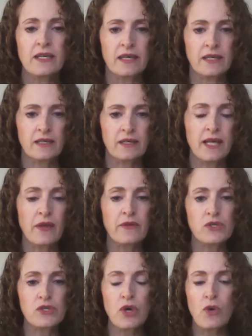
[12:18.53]
Now,
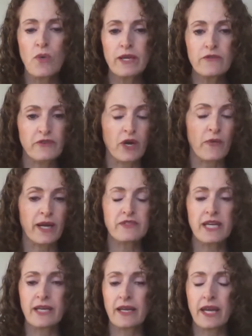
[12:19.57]
there's no way of knowing.
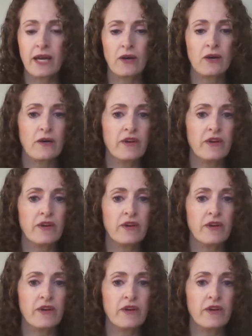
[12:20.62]
I've taken care